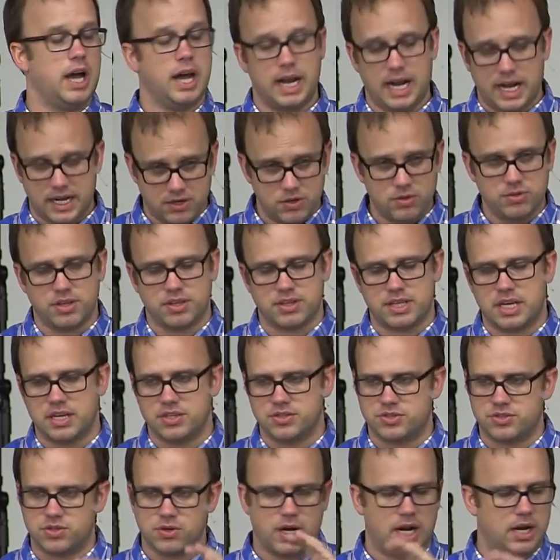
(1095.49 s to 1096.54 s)
And I do think
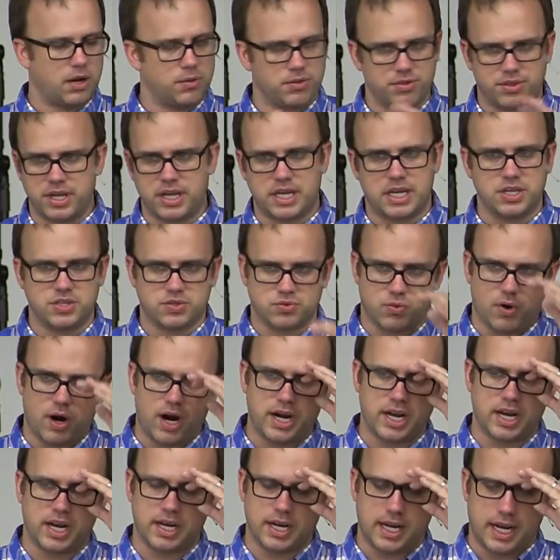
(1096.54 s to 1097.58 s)
that is true. I don't think he's
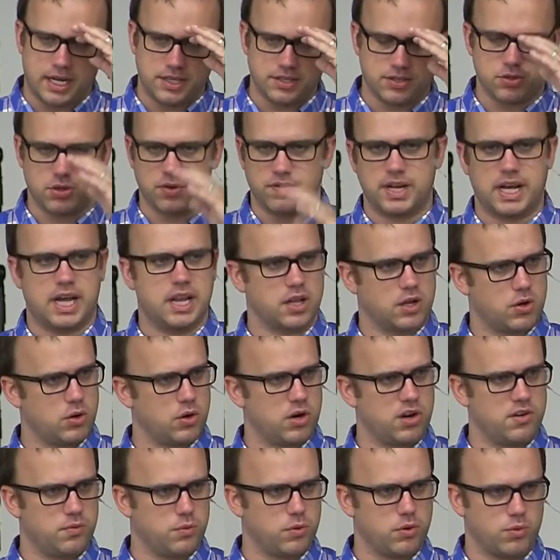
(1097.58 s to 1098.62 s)
writing it as sort of an
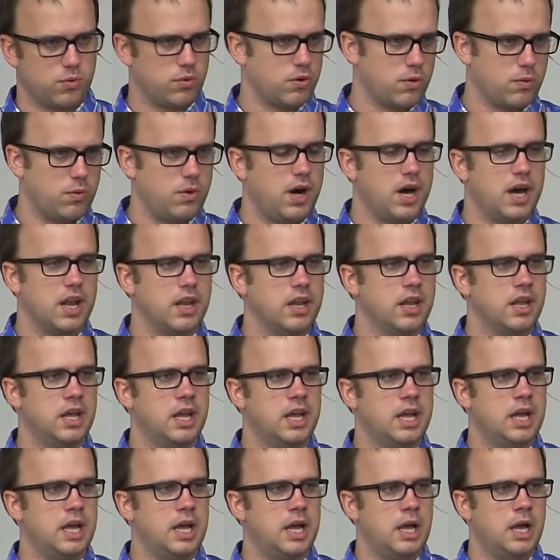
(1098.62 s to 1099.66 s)
allegory of World War I.
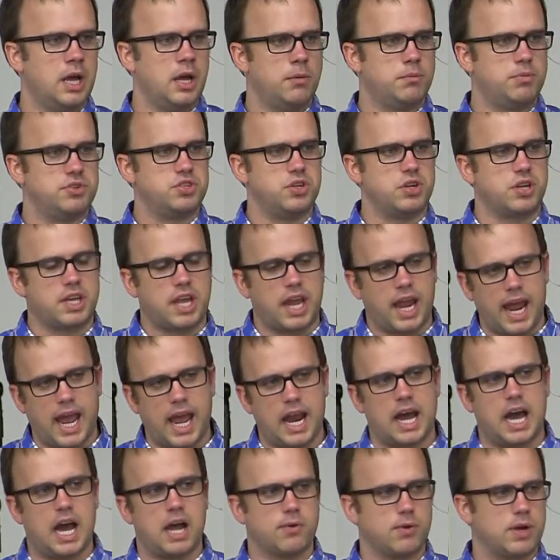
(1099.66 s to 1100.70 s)
But you
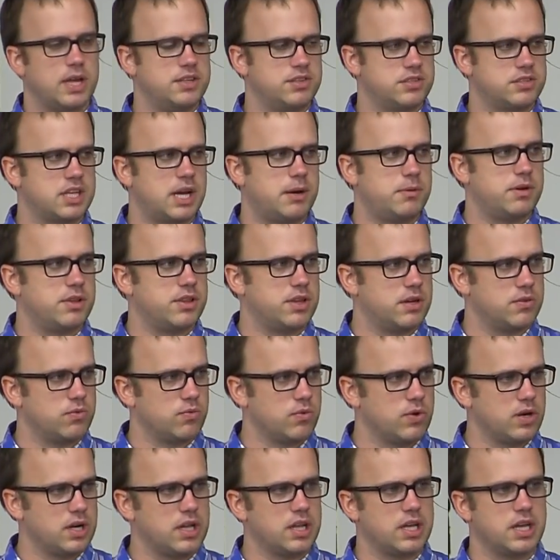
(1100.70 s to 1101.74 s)
cannot read some of
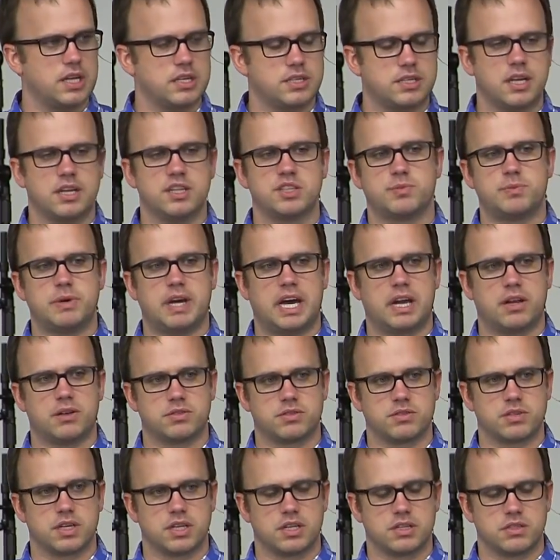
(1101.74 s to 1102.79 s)
the really intense
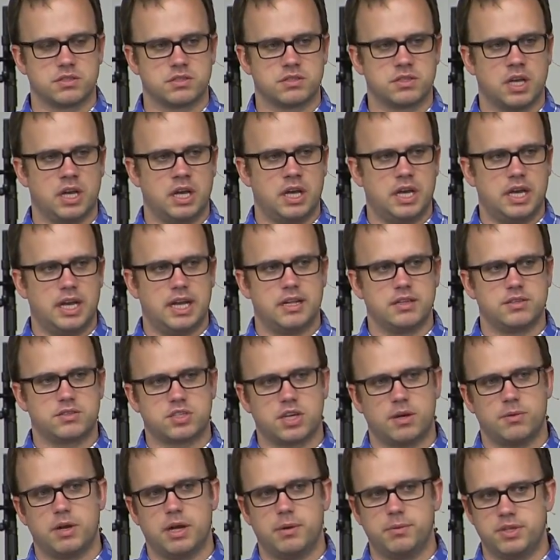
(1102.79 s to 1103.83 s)
battle scenes,
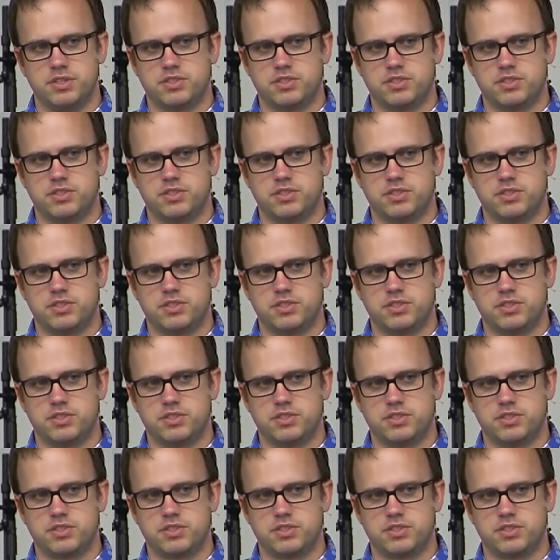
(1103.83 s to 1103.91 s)
and